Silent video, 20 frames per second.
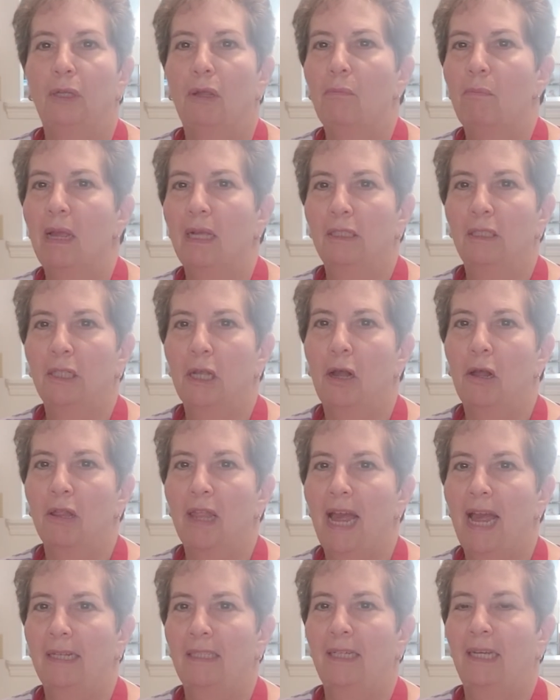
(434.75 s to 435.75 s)
You mix all
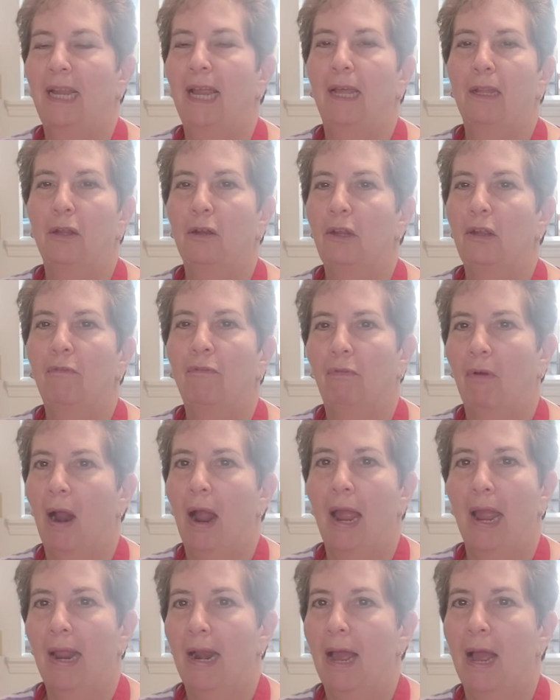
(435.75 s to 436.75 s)
that together, you
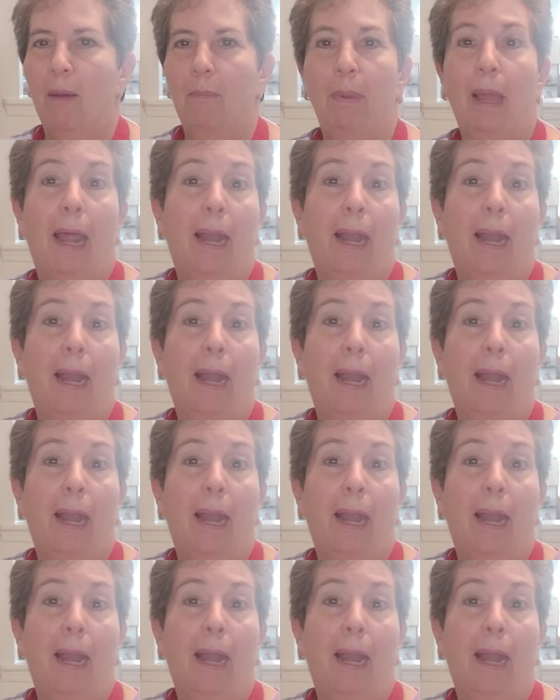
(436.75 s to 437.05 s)
fry it up,